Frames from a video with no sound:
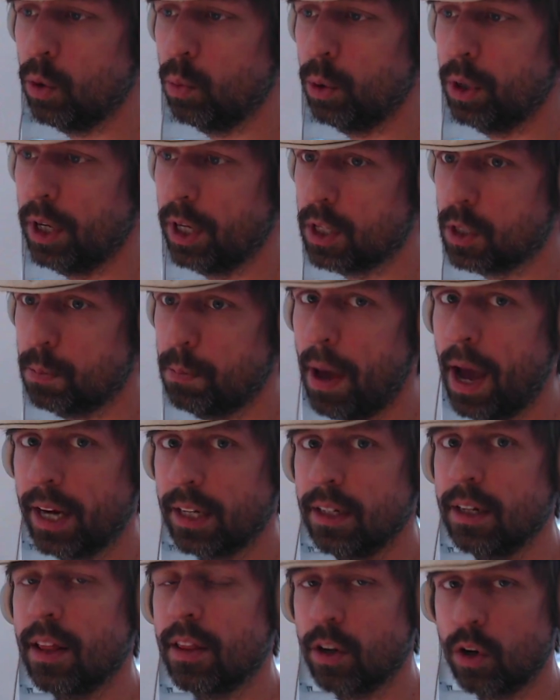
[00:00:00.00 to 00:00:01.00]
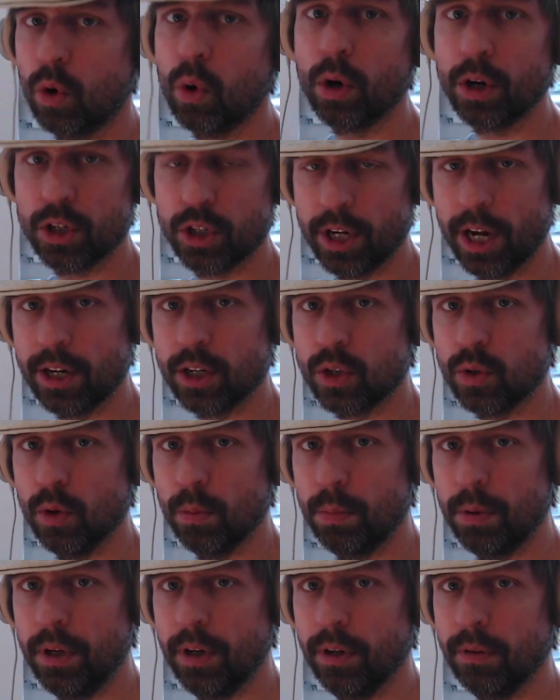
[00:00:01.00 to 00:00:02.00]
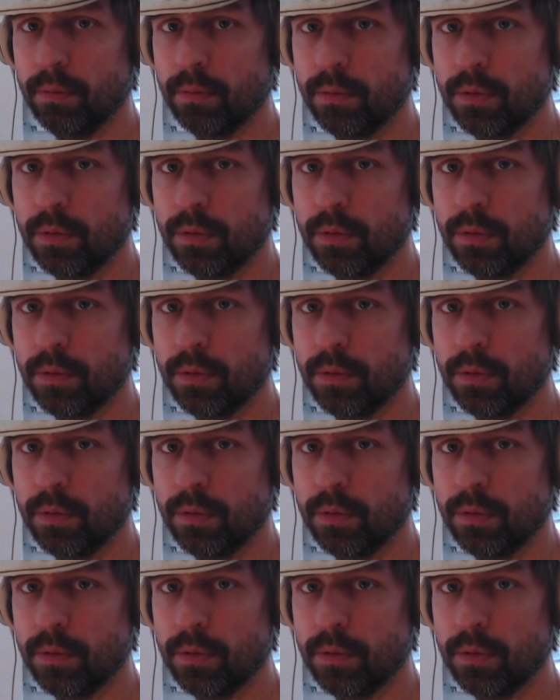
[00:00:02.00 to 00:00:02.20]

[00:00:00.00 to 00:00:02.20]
would expect another chord change to appear.